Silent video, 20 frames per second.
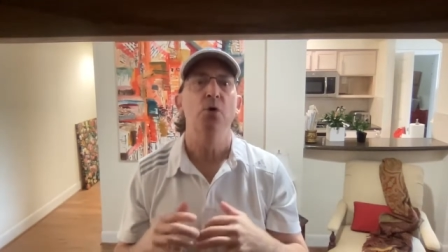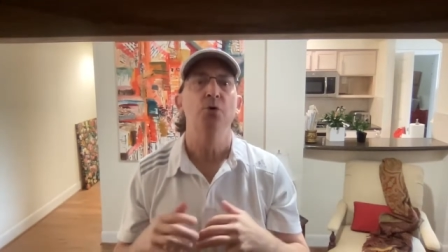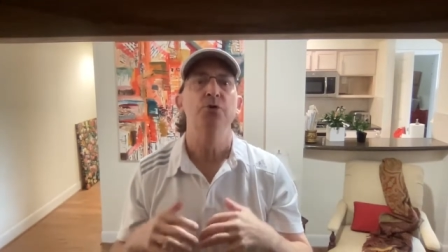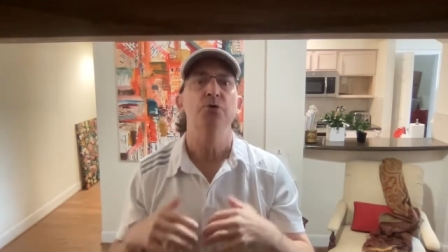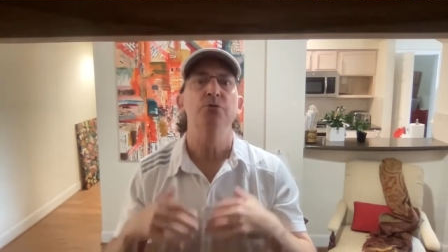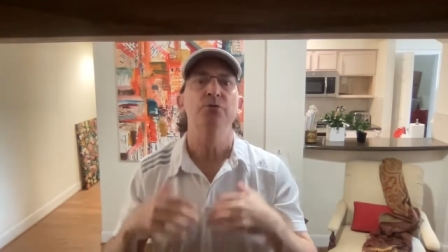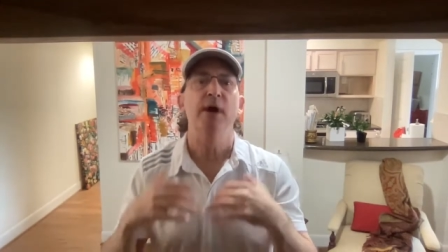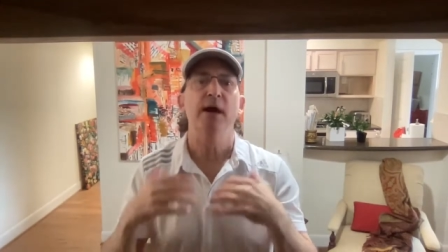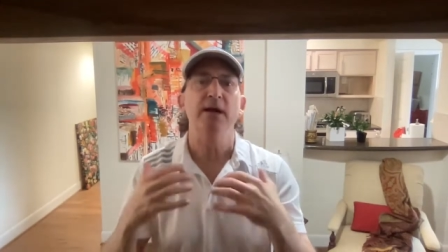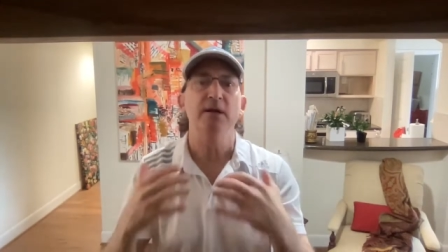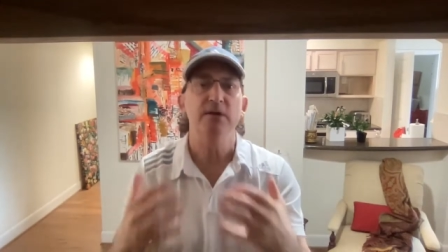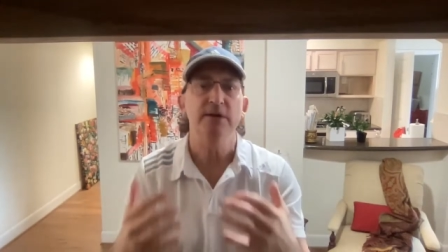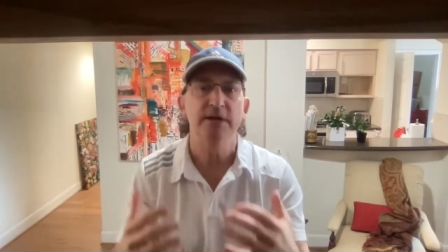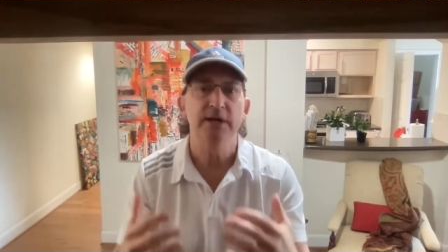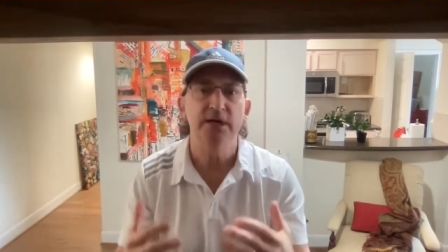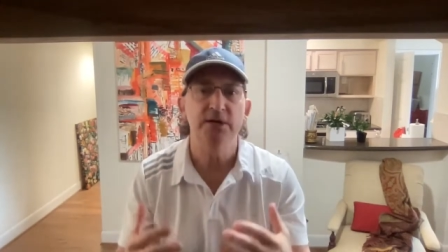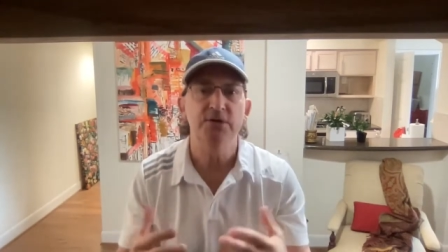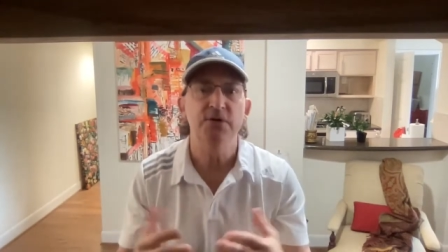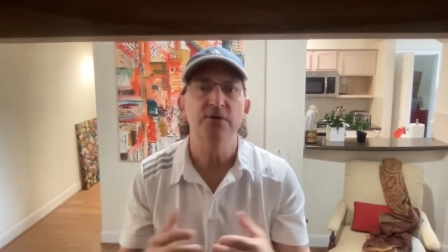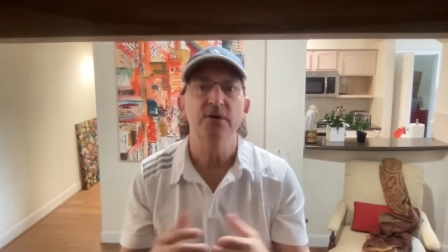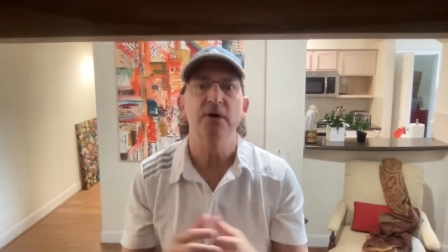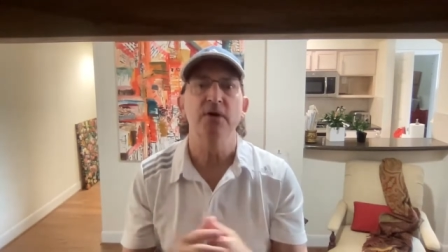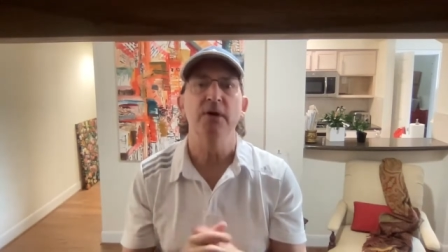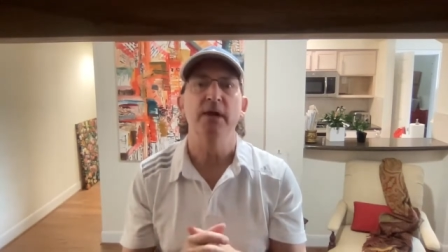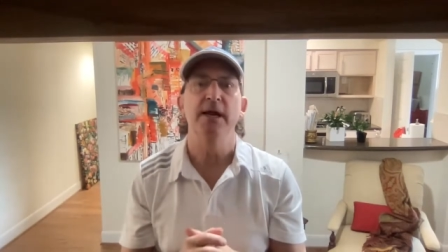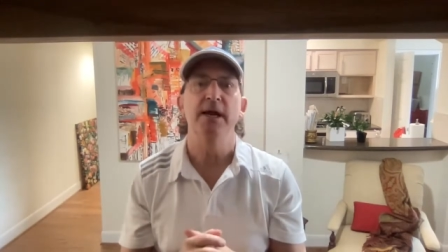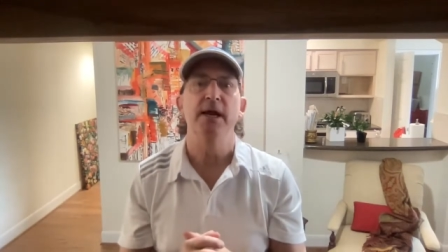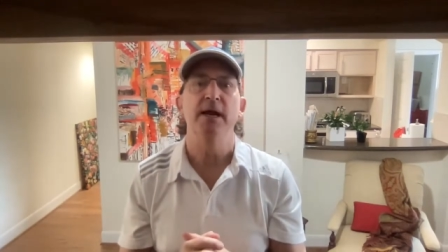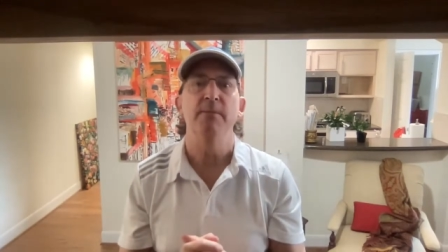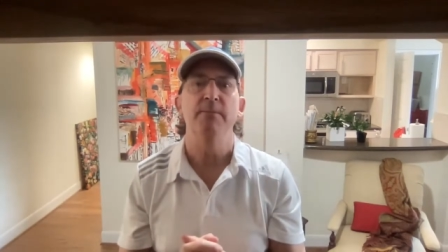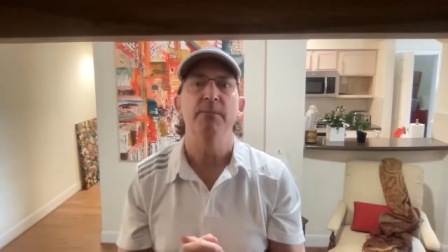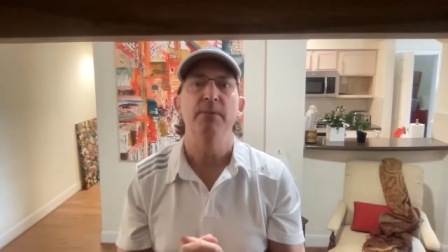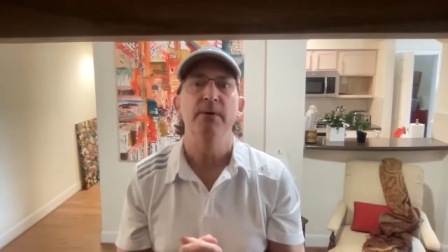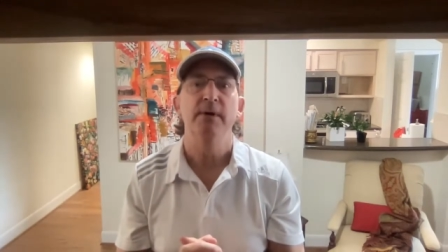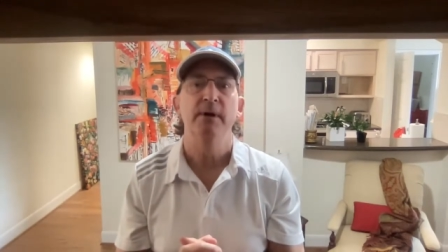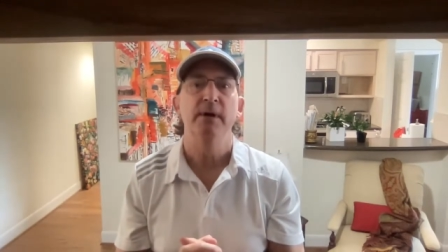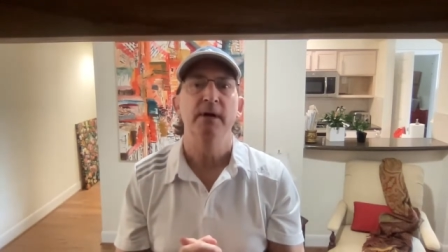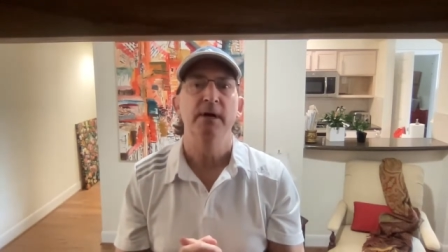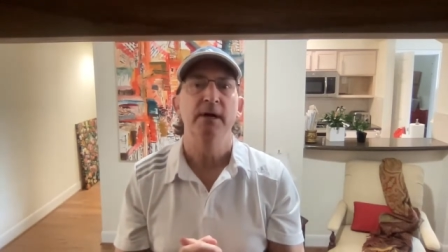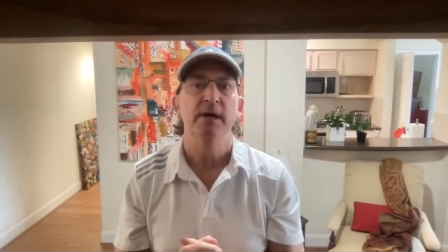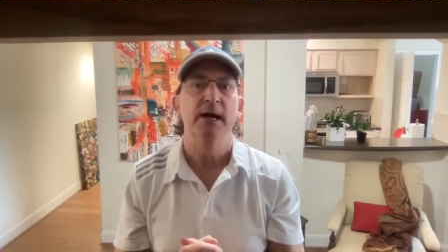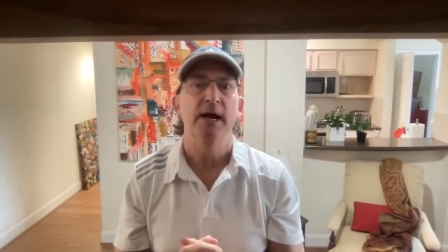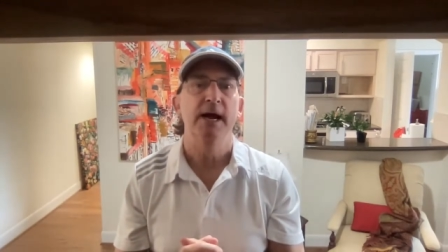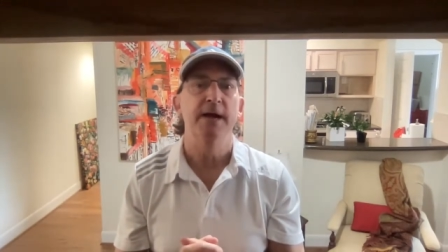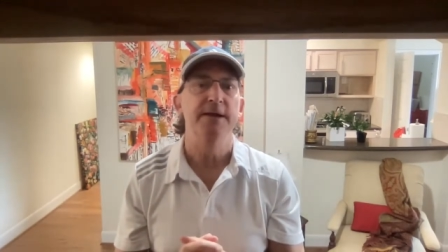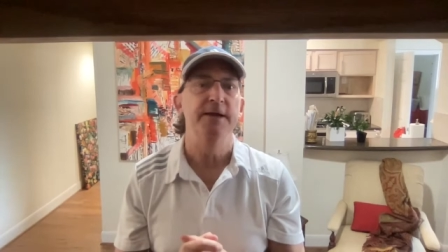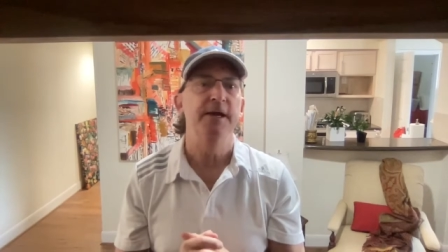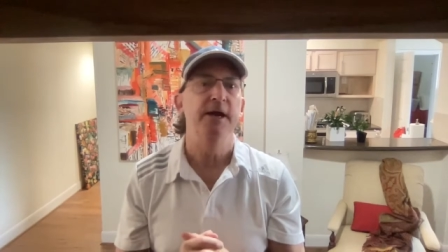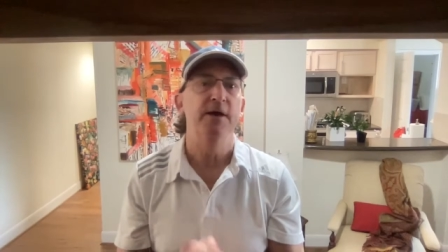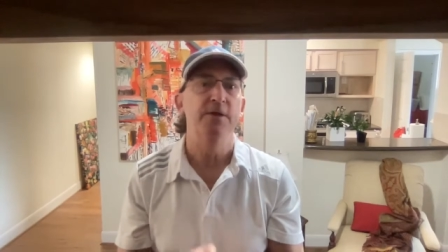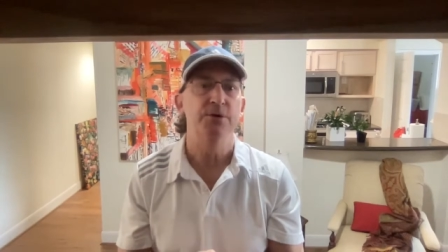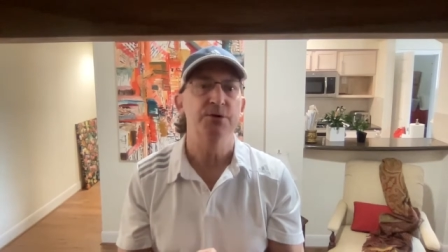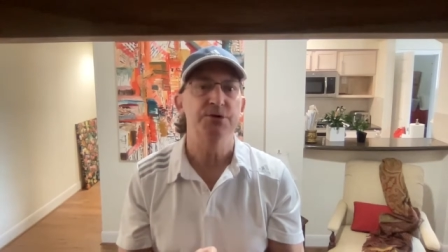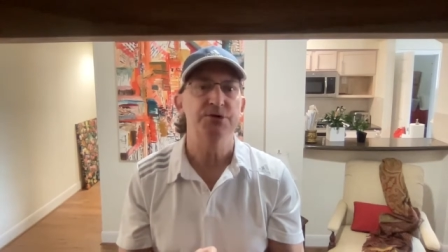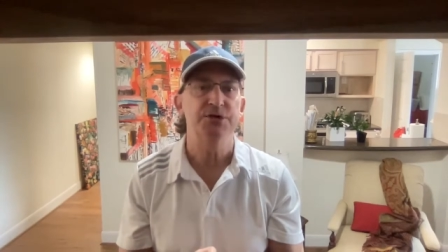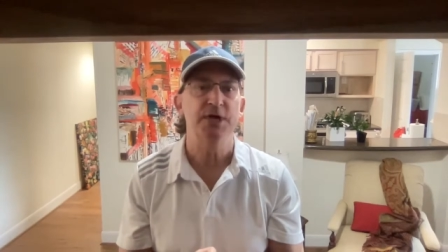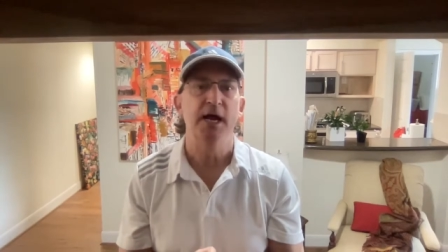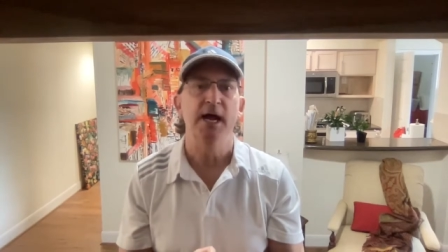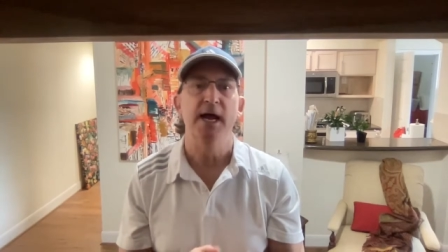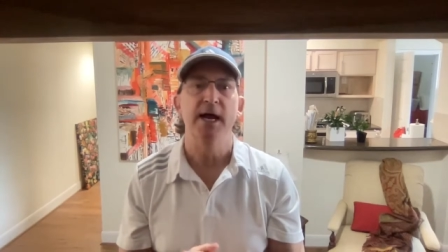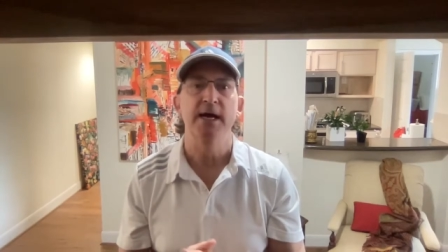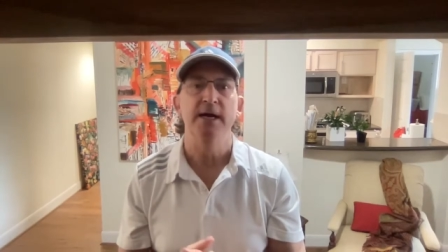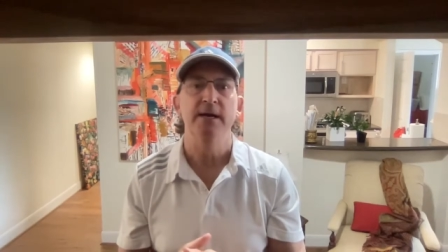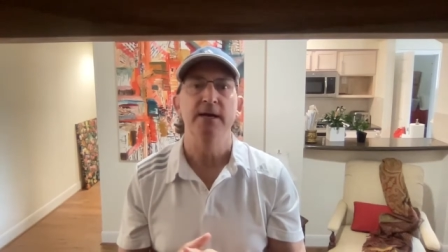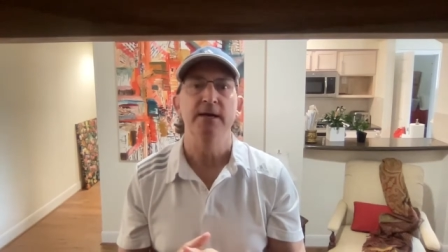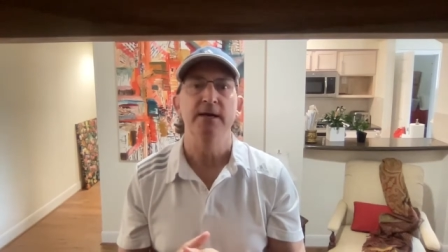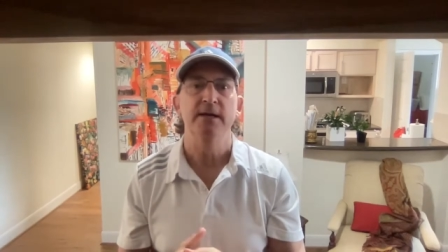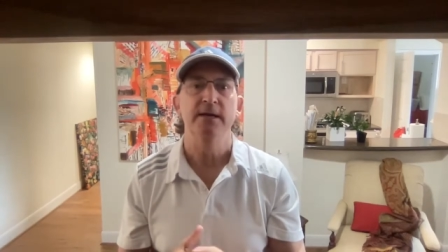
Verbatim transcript: directly into the layup on the other side.